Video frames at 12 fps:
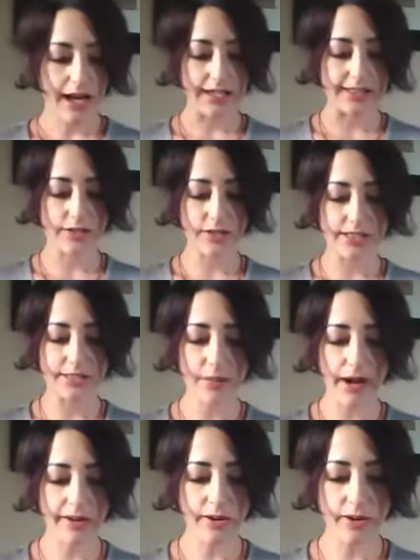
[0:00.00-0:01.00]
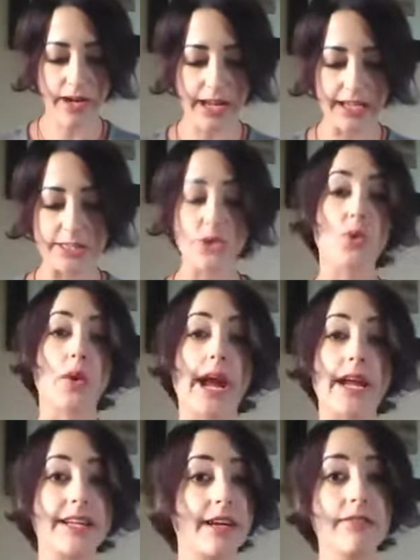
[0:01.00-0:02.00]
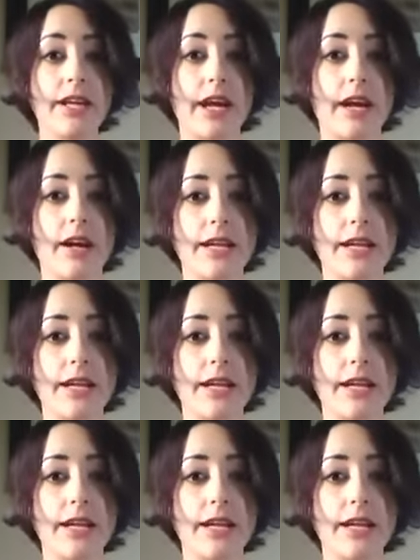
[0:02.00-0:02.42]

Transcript: So the spider is creativity.